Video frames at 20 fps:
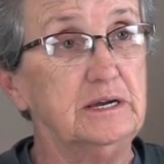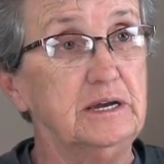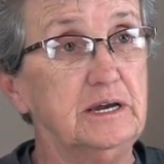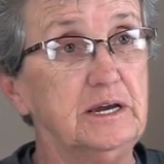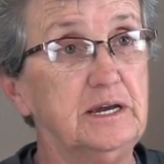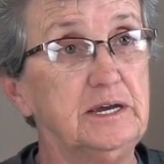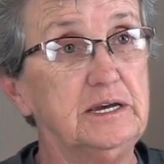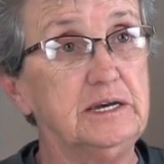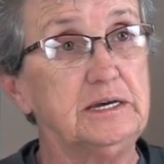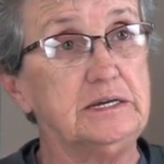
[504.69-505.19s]

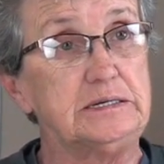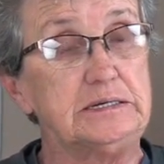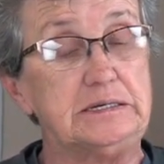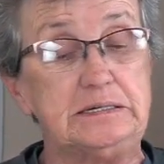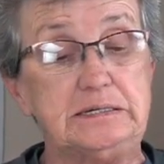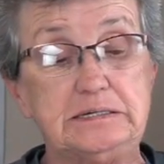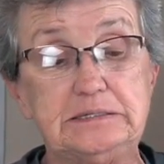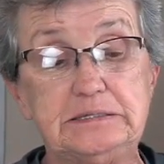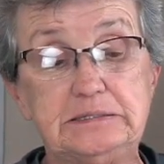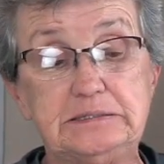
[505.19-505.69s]
and
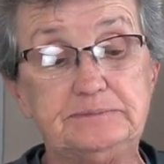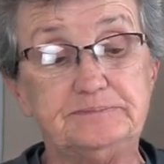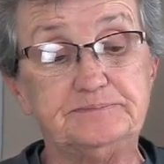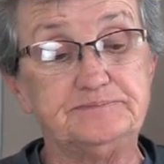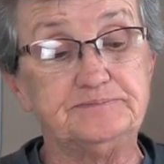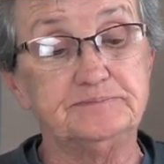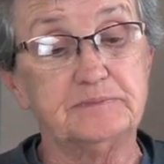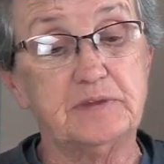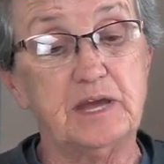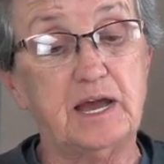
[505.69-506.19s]

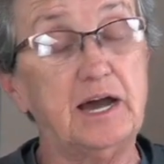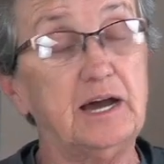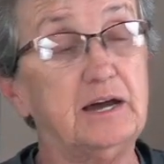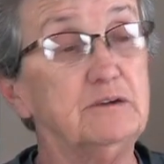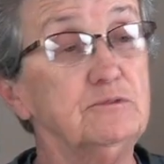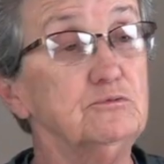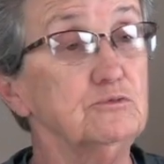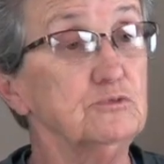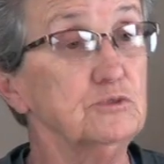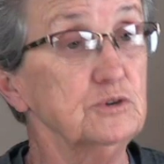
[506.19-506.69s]
I
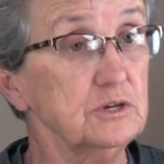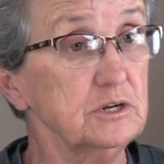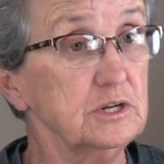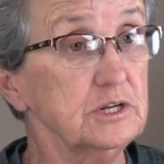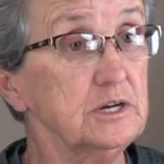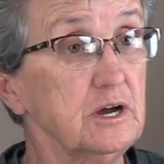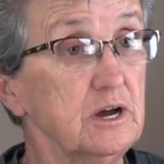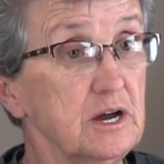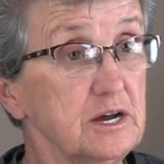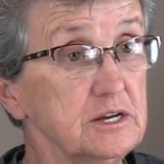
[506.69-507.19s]
really
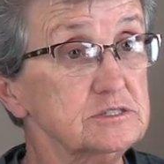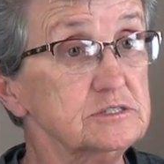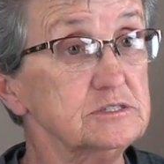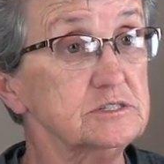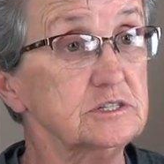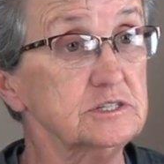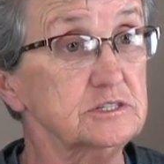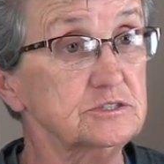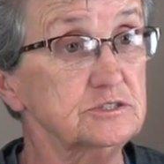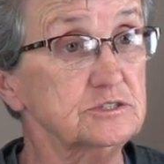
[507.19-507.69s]

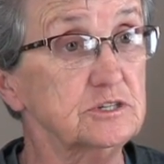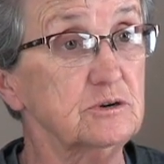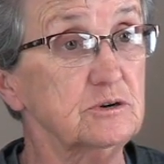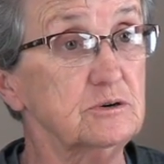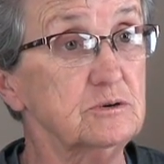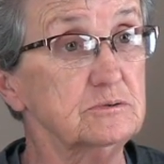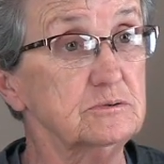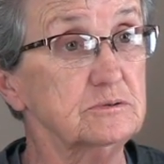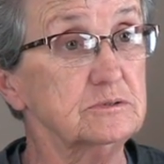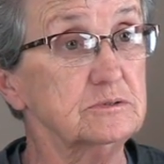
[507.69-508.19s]
honestly don't.